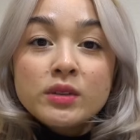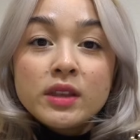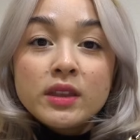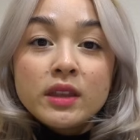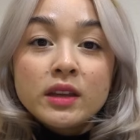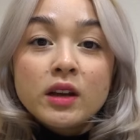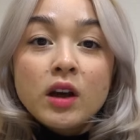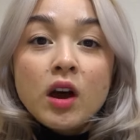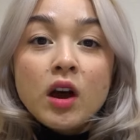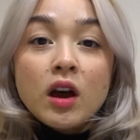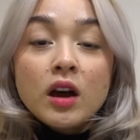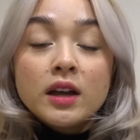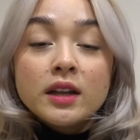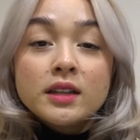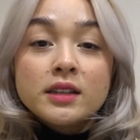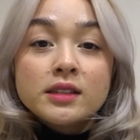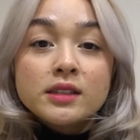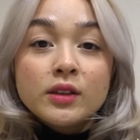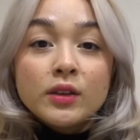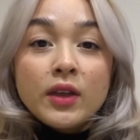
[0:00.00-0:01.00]
and the
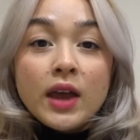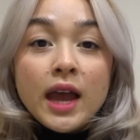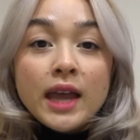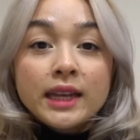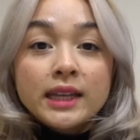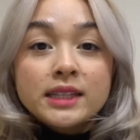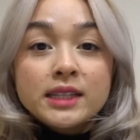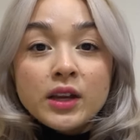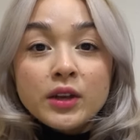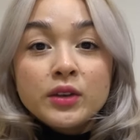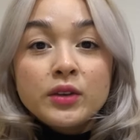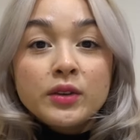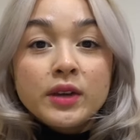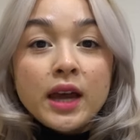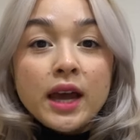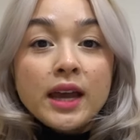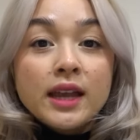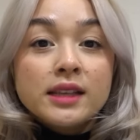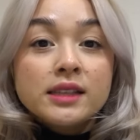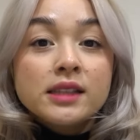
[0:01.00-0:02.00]
cons so that I can tell you
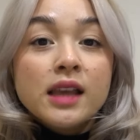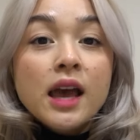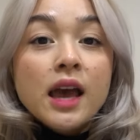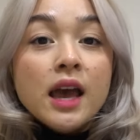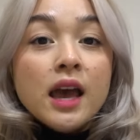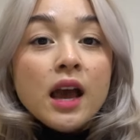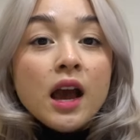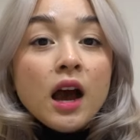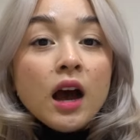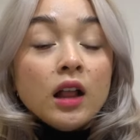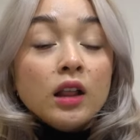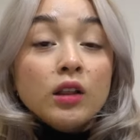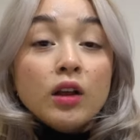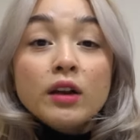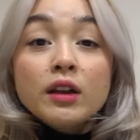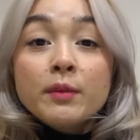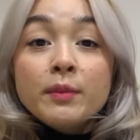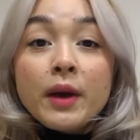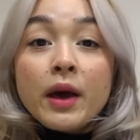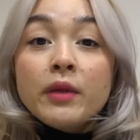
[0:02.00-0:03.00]
guys a
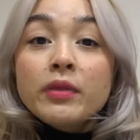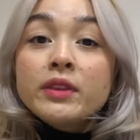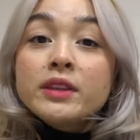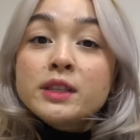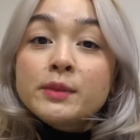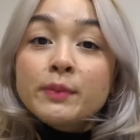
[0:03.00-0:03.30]
lot about this